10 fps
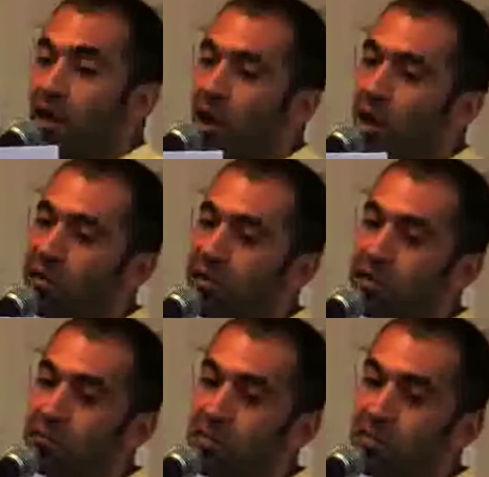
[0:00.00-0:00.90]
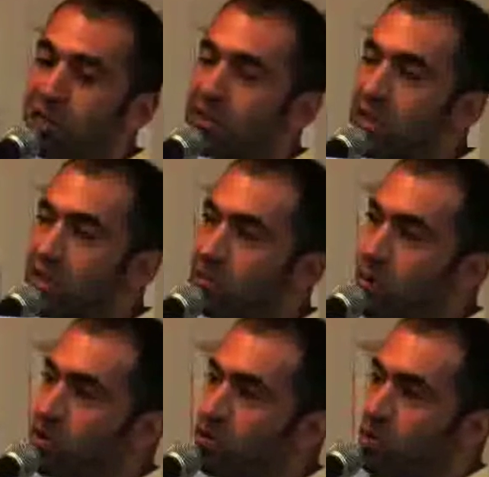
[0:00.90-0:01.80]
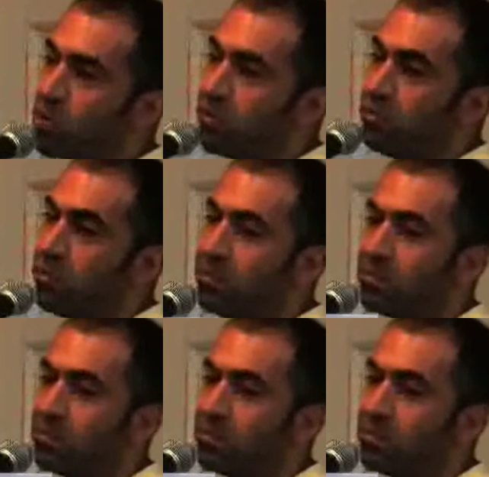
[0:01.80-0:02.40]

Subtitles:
and clock The Simpsons at 6 post-mortem.